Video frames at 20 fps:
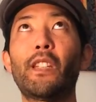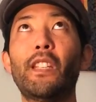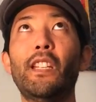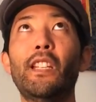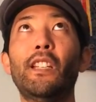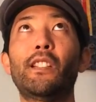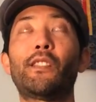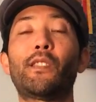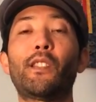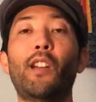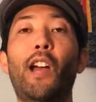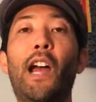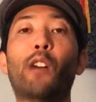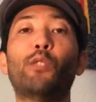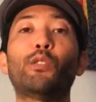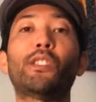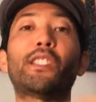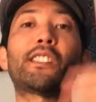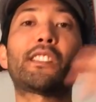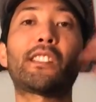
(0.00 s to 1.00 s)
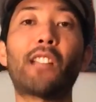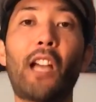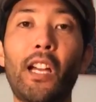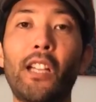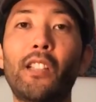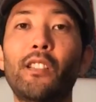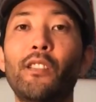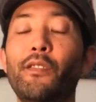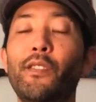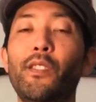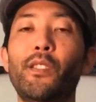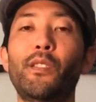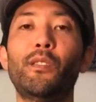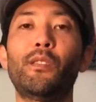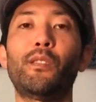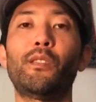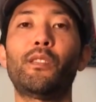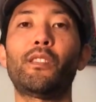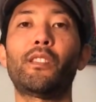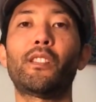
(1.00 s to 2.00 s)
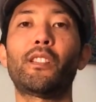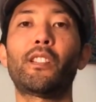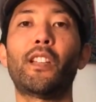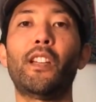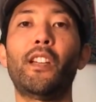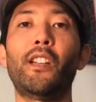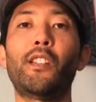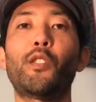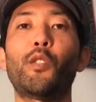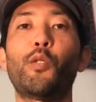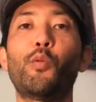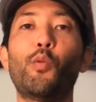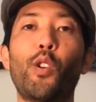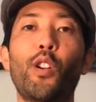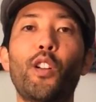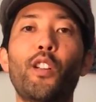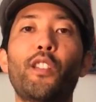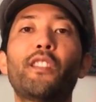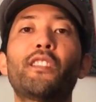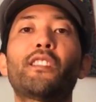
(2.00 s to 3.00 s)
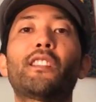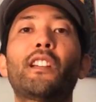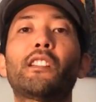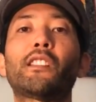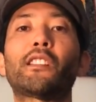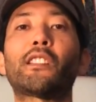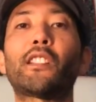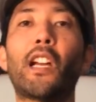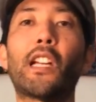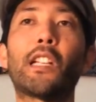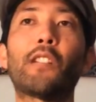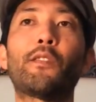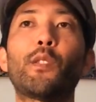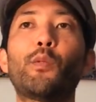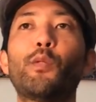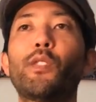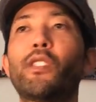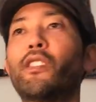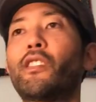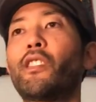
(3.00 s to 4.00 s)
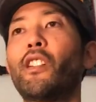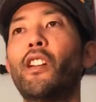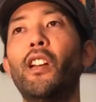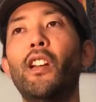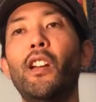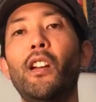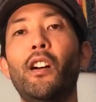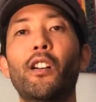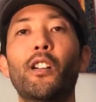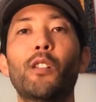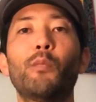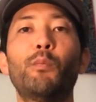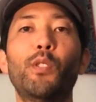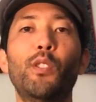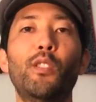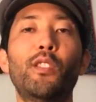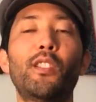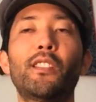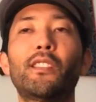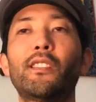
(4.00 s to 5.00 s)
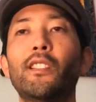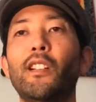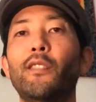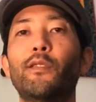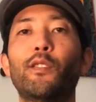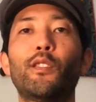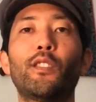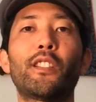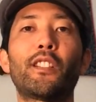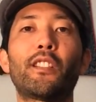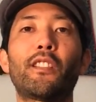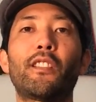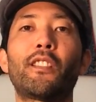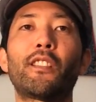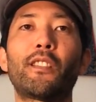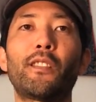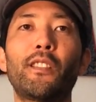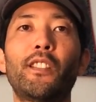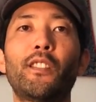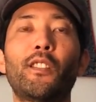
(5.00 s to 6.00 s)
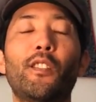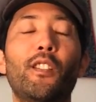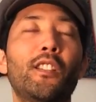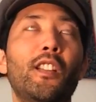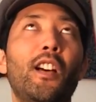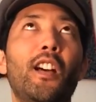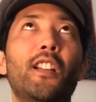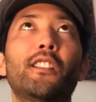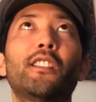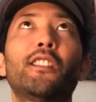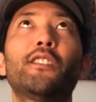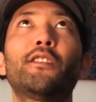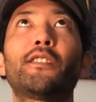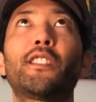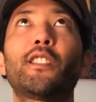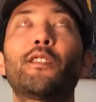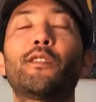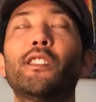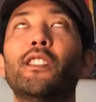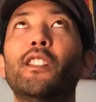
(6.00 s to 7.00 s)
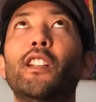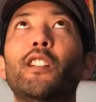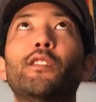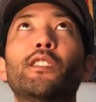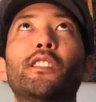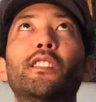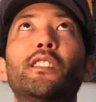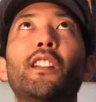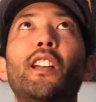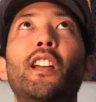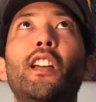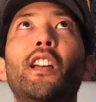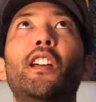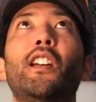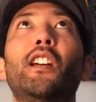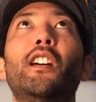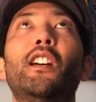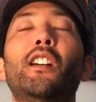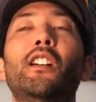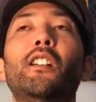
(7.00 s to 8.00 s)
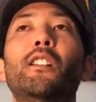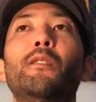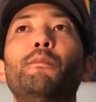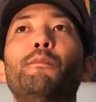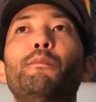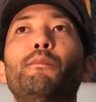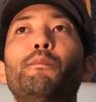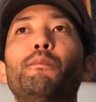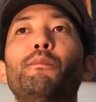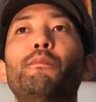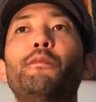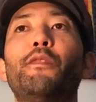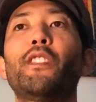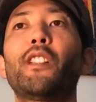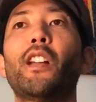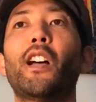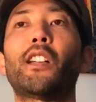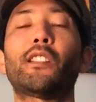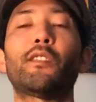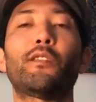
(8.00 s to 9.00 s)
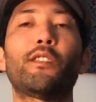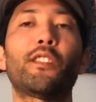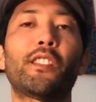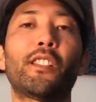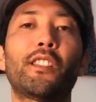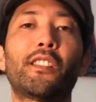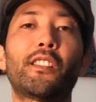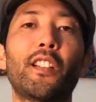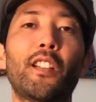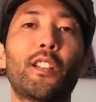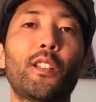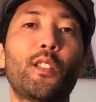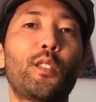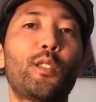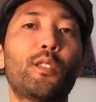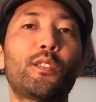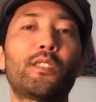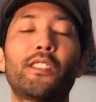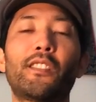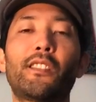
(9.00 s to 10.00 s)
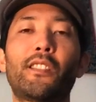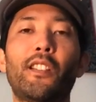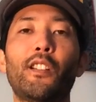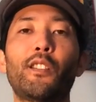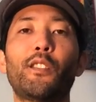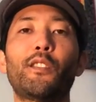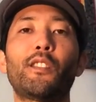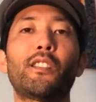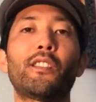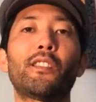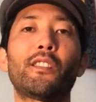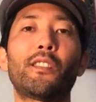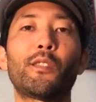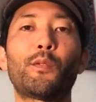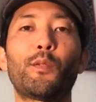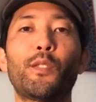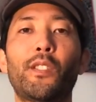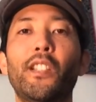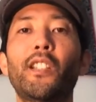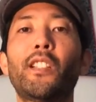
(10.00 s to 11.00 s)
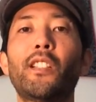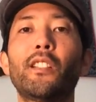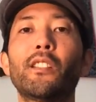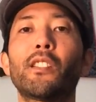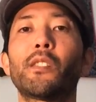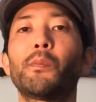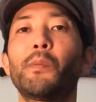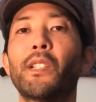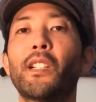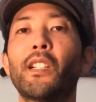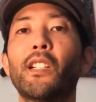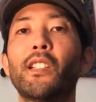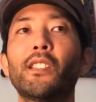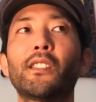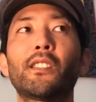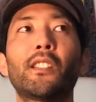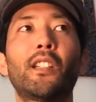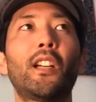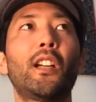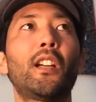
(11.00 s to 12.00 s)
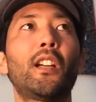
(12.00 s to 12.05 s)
it's outside of you, okay? Your worth is outside of you, which on a Buddhist level, and on a lot of different levels, philosophers, etc., they'll just tell you that this is ridiculous, because